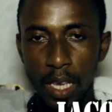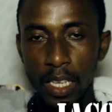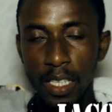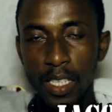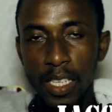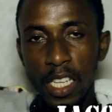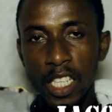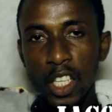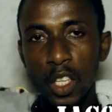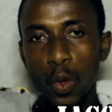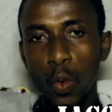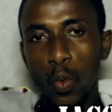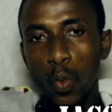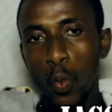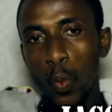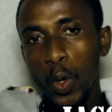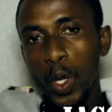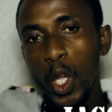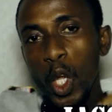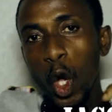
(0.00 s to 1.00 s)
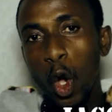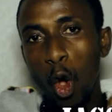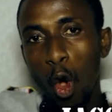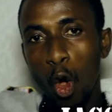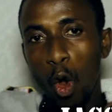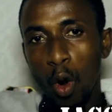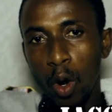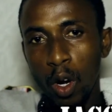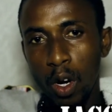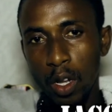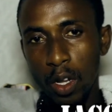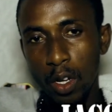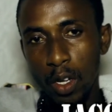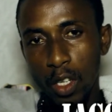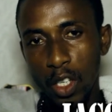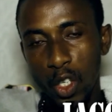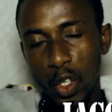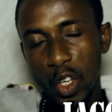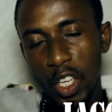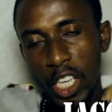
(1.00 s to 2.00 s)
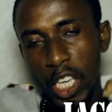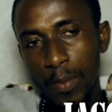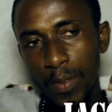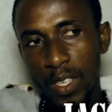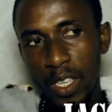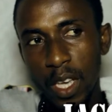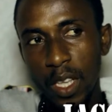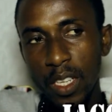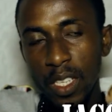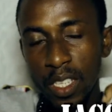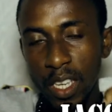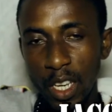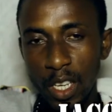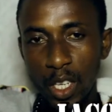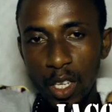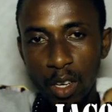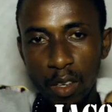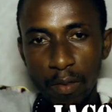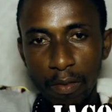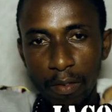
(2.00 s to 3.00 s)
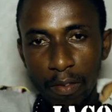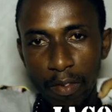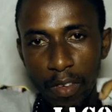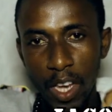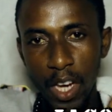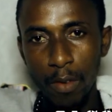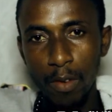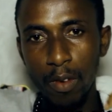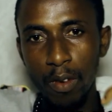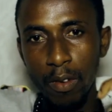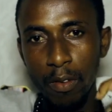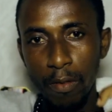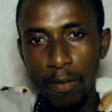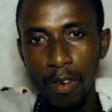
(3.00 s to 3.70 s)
is that we all should keep sanitation very,